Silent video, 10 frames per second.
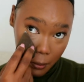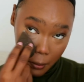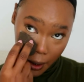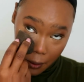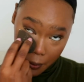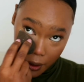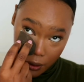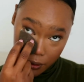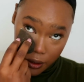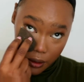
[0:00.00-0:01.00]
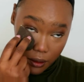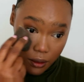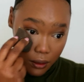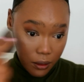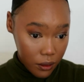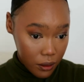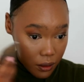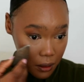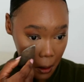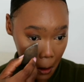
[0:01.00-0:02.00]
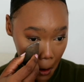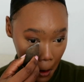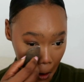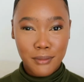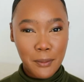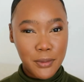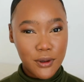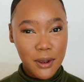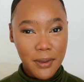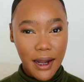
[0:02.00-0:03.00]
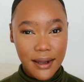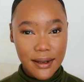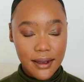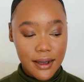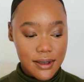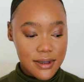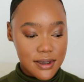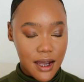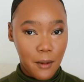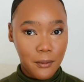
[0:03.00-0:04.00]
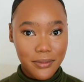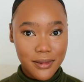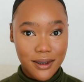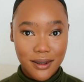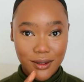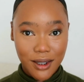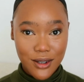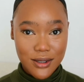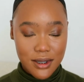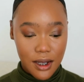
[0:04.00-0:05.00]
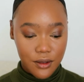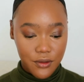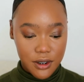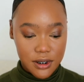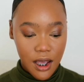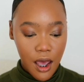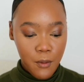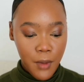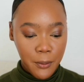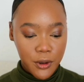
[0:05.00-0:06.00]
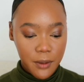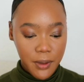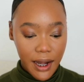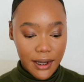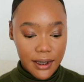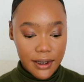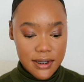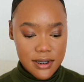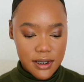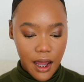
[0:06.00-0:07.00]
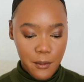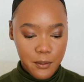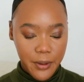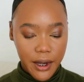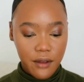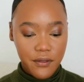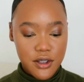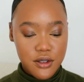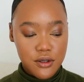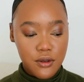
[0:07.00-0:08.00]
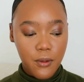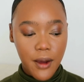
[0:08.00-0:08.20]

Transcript: my powder. my beauty blender is damp. Can you see that difference? My beauty blender is damp, but if it's too